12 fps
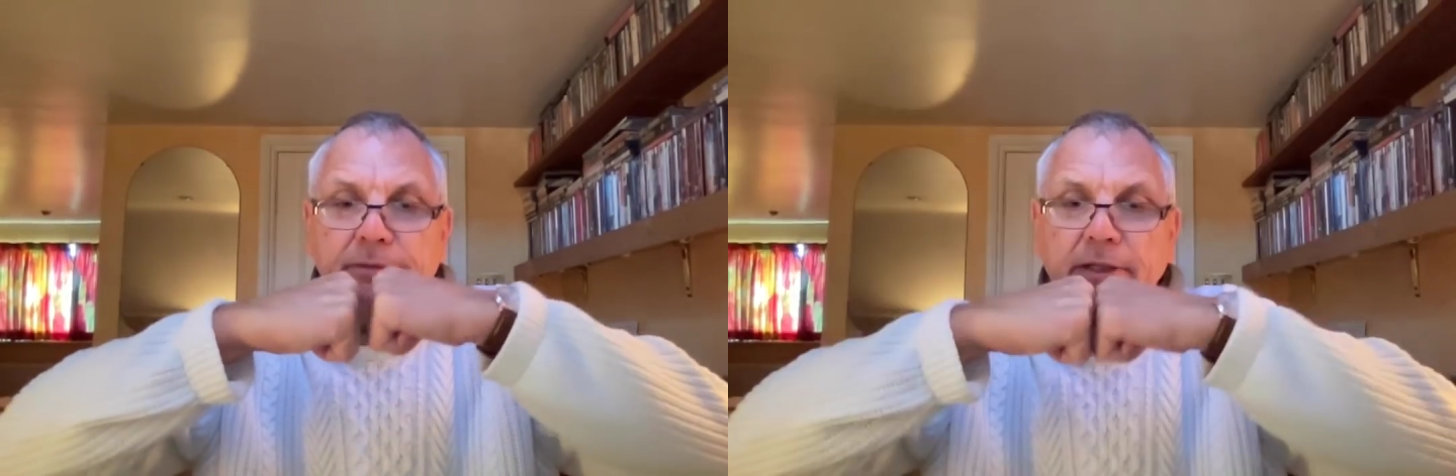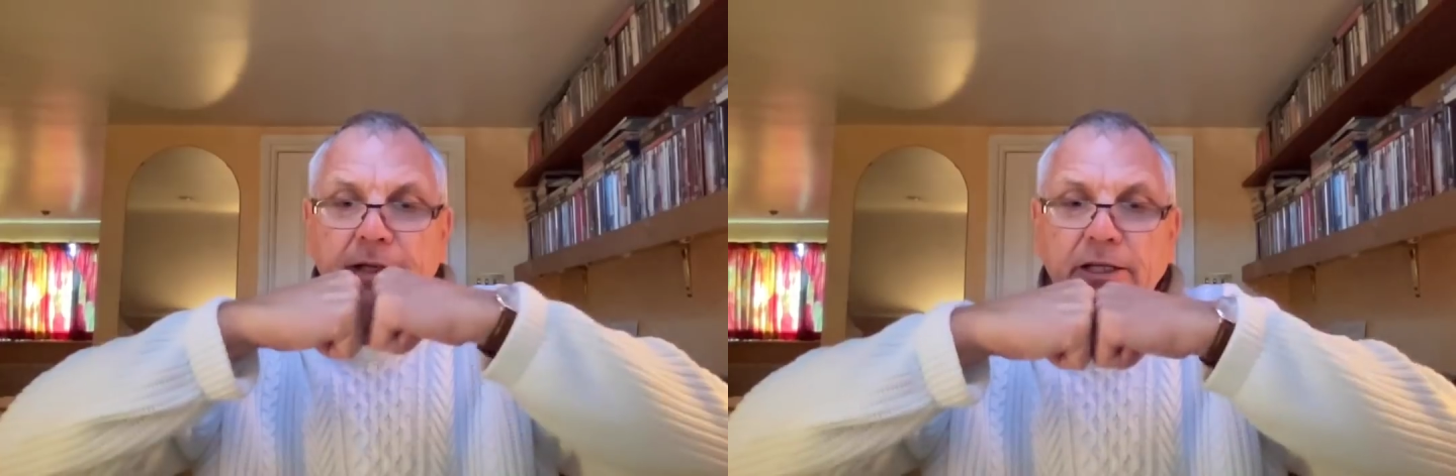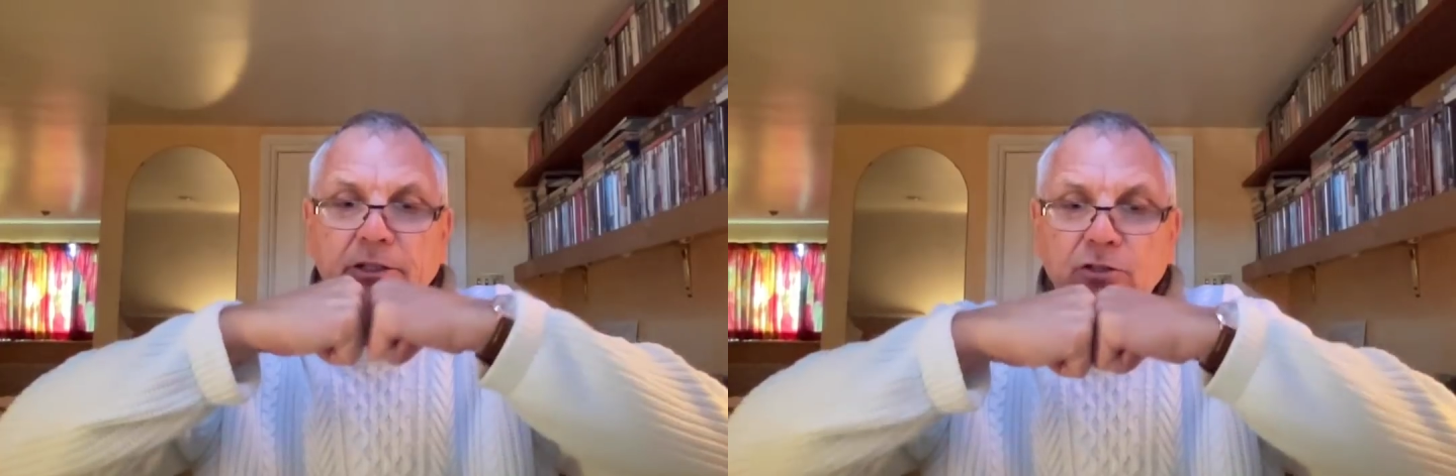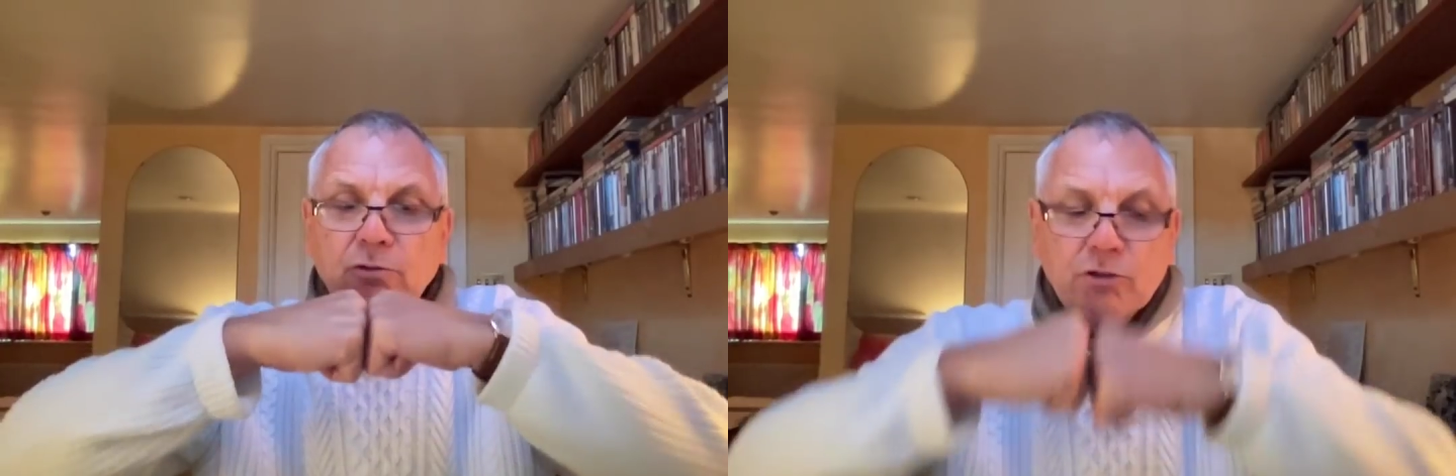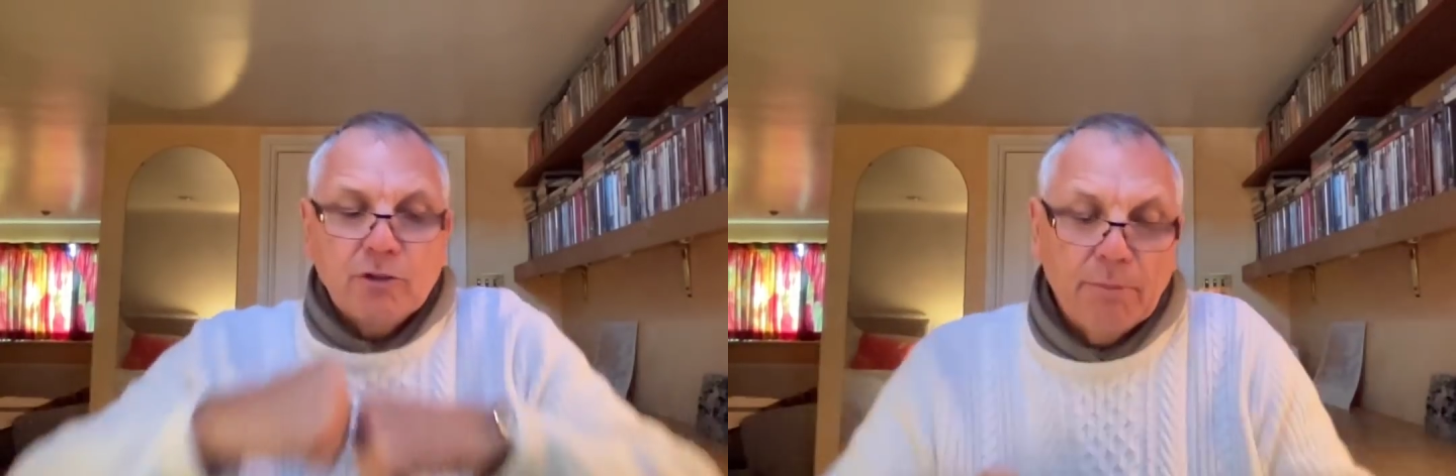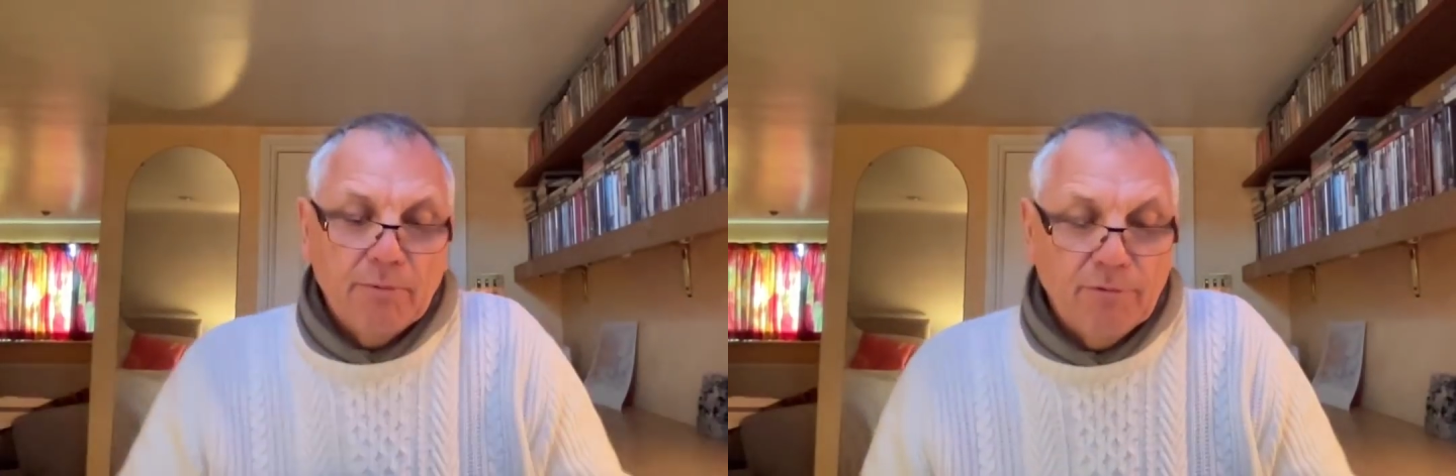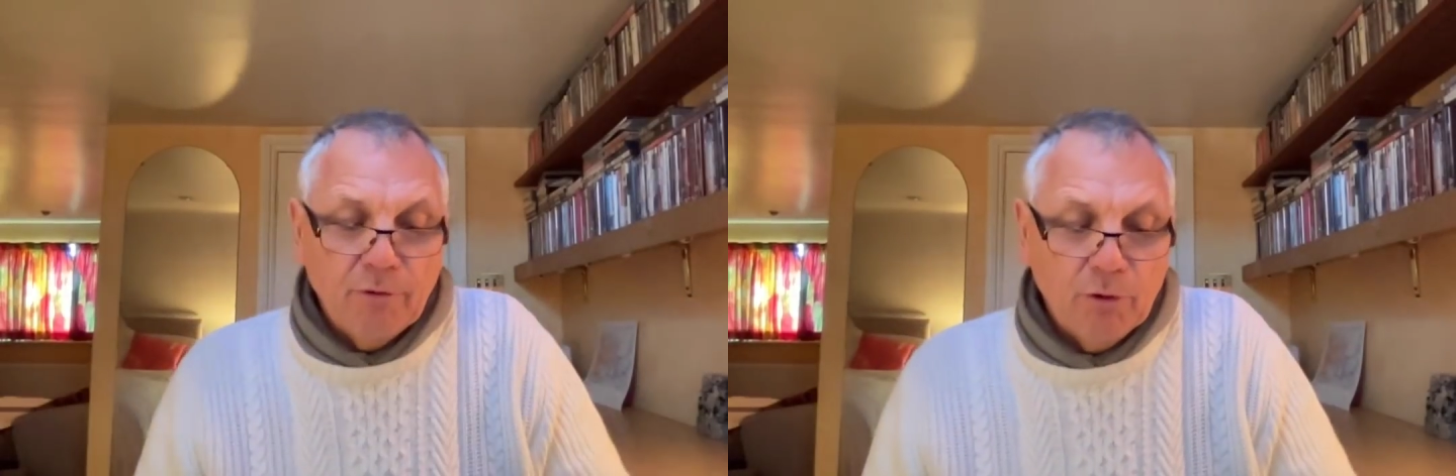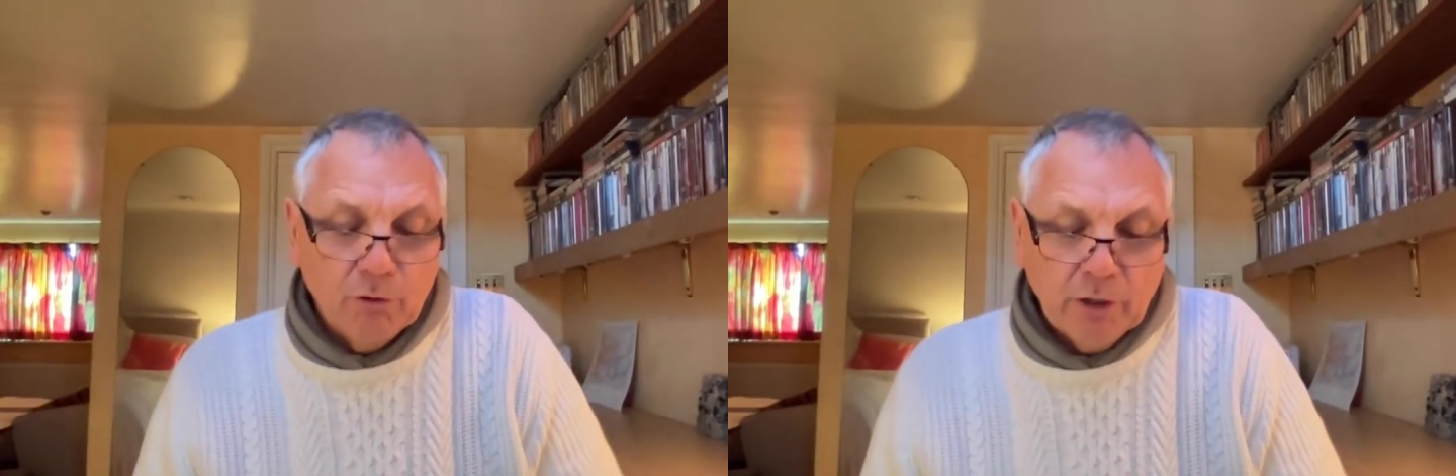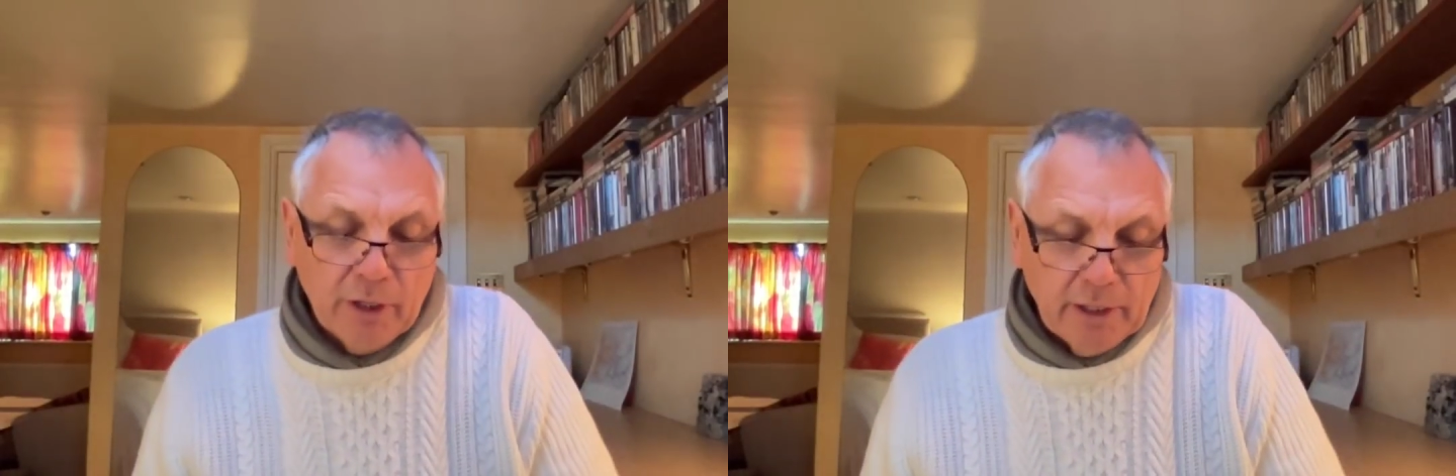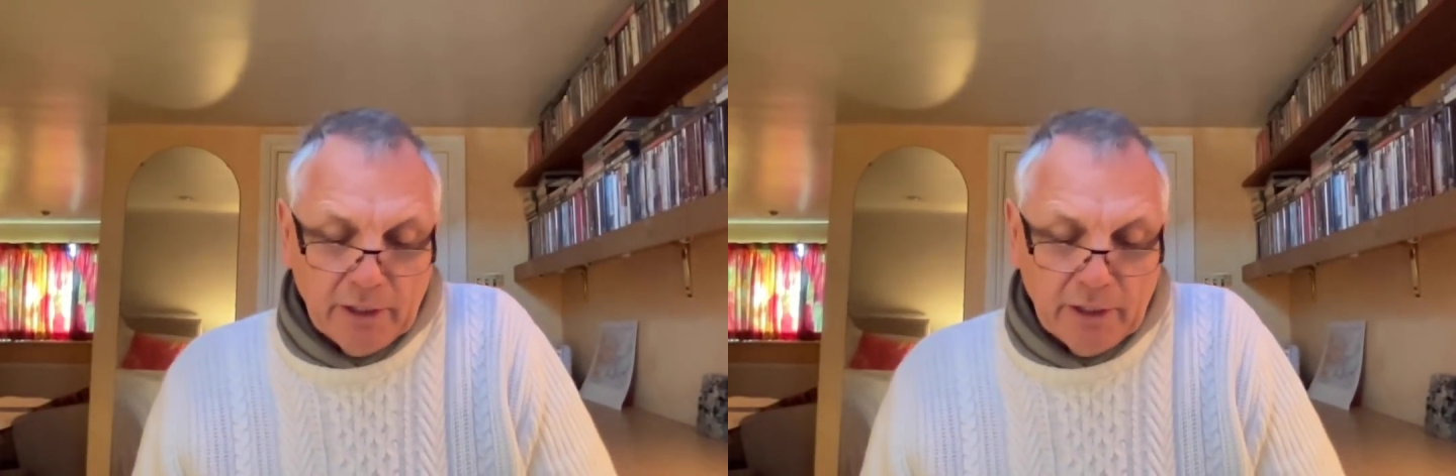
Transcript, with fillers: against the unstoppable force.